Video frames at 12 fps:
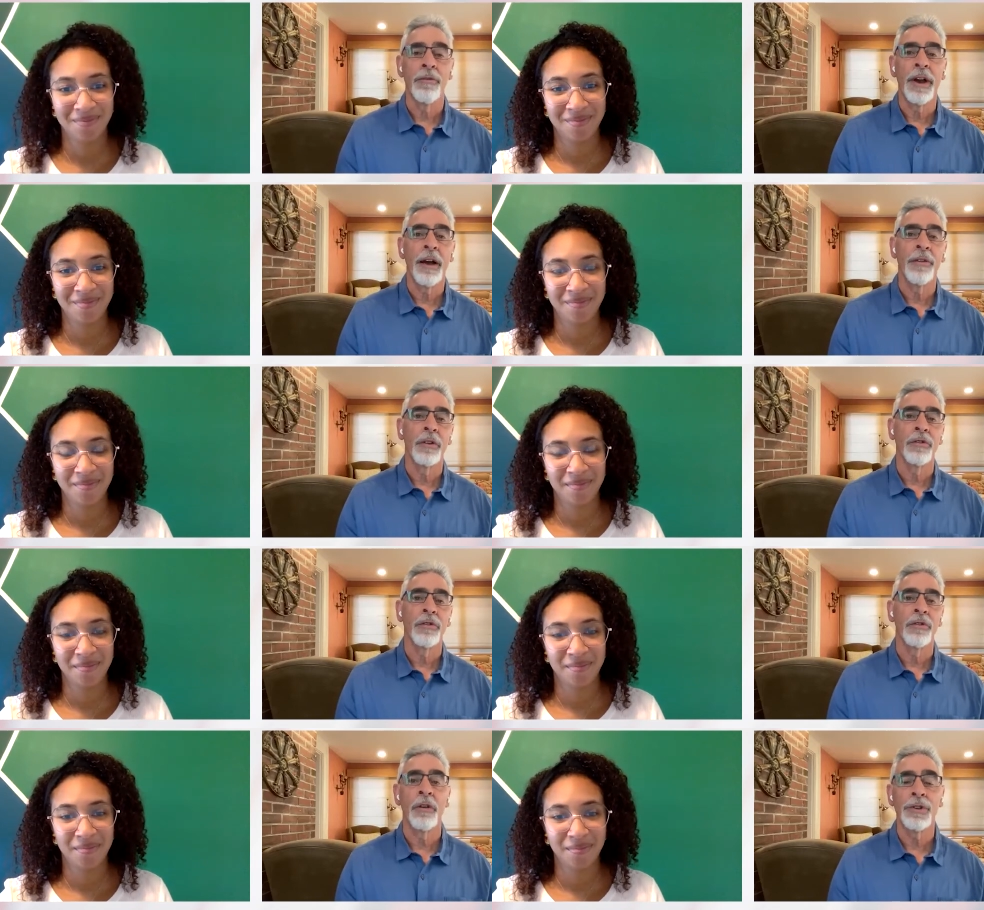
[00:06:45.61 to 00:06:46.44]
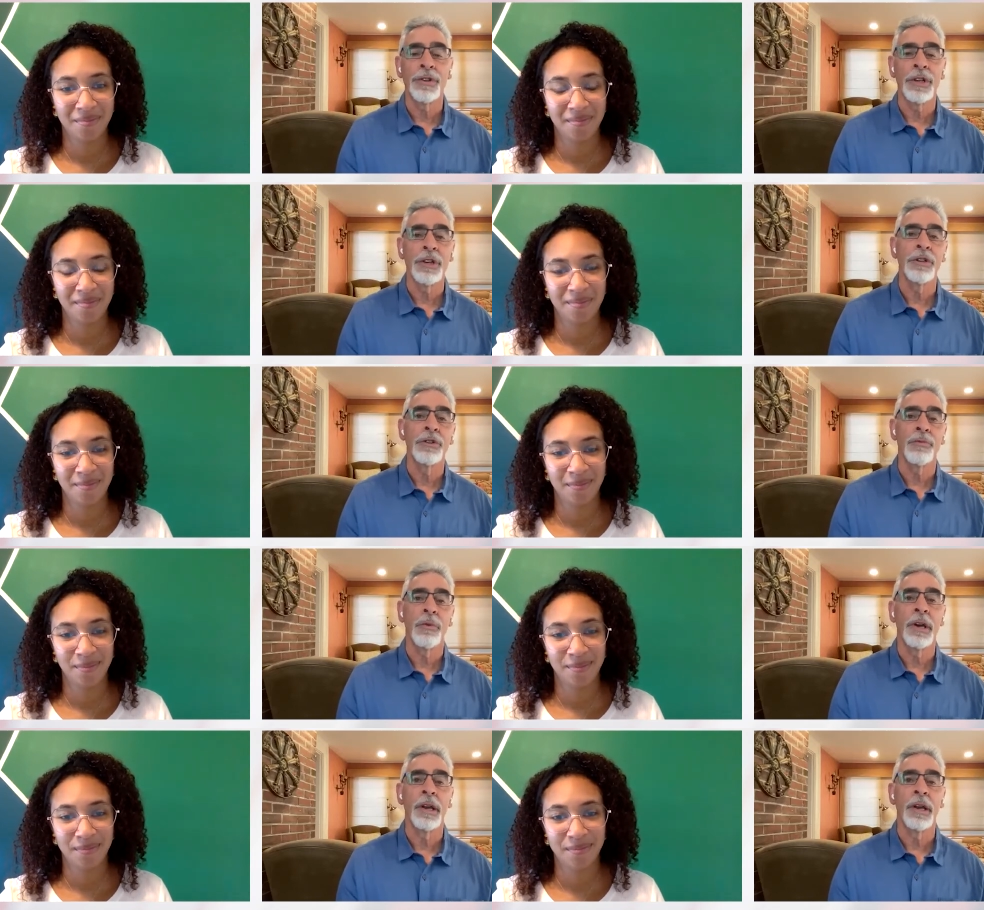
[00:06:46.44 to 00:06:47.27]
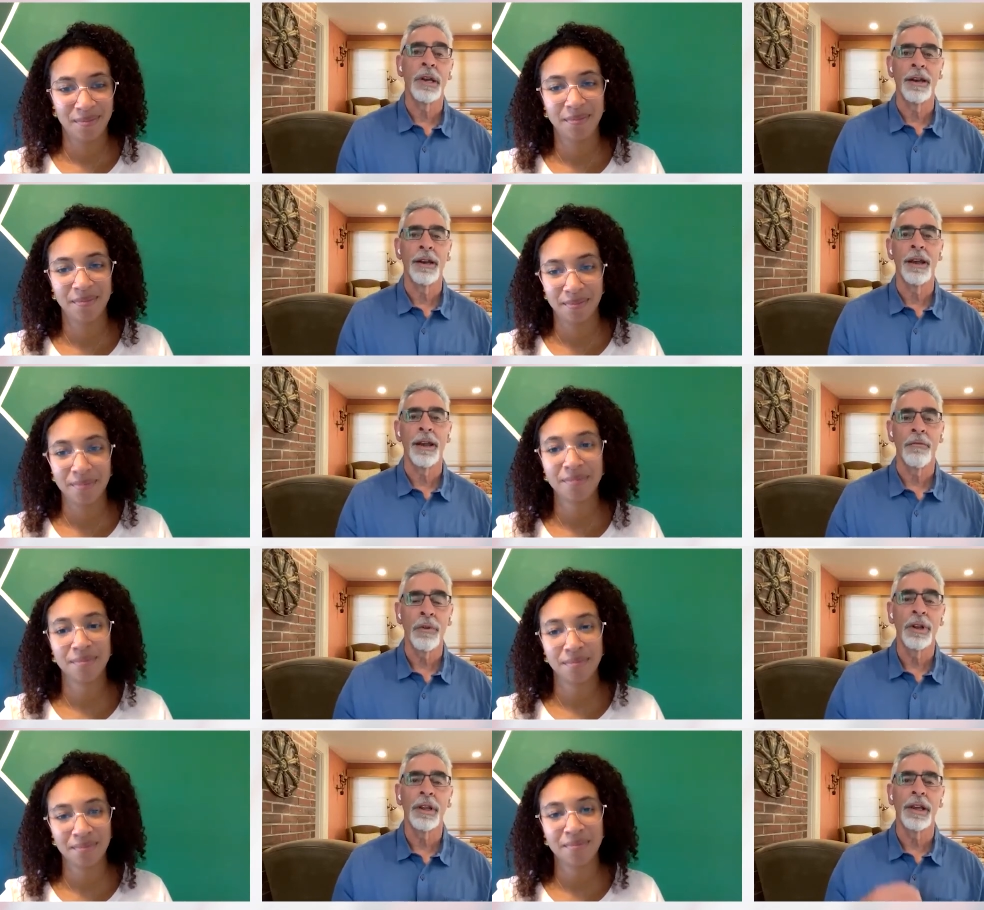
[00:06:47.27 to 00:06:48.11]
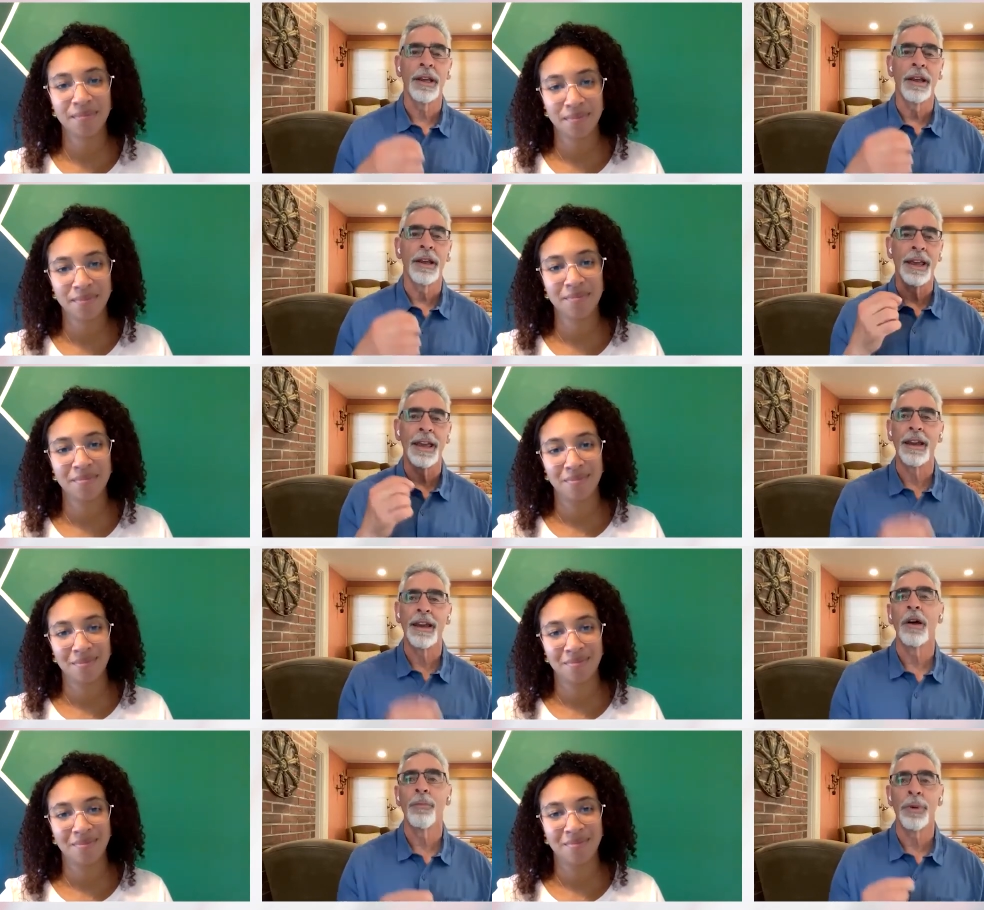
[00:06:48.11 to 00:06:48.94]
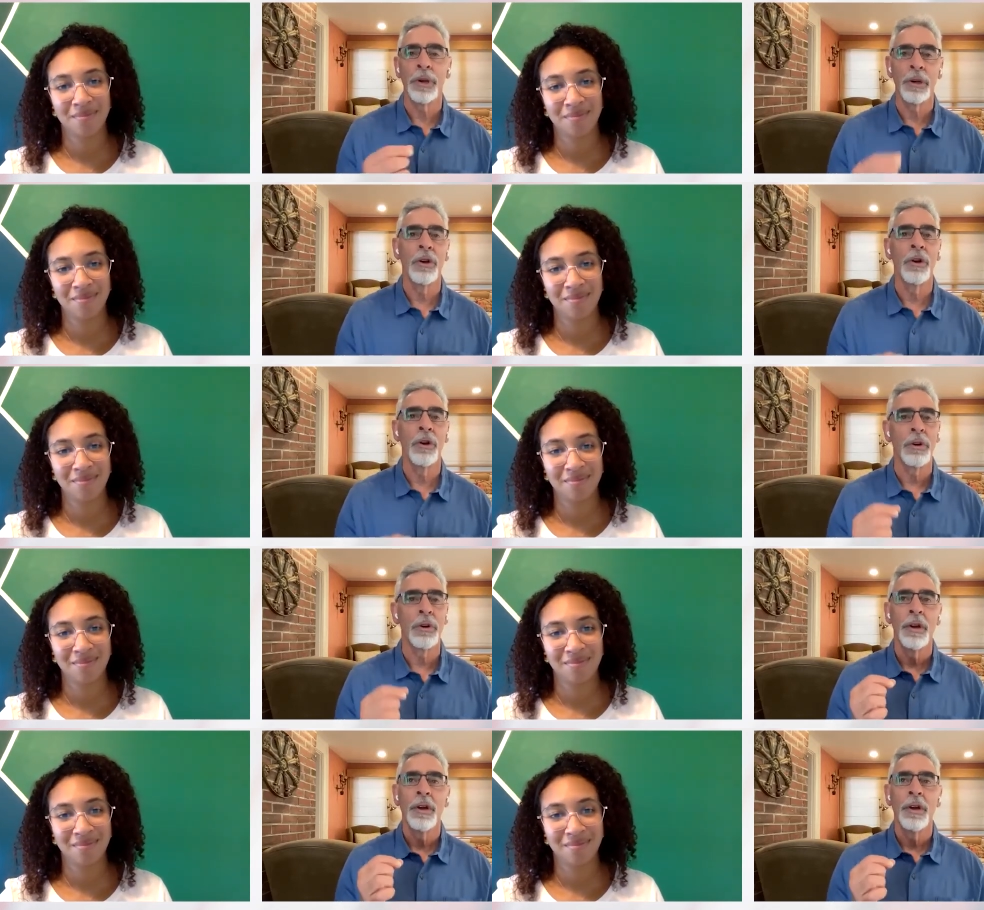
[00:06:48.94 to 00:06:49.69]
Speaker 1: of how those conversations went, and and really I can't help but note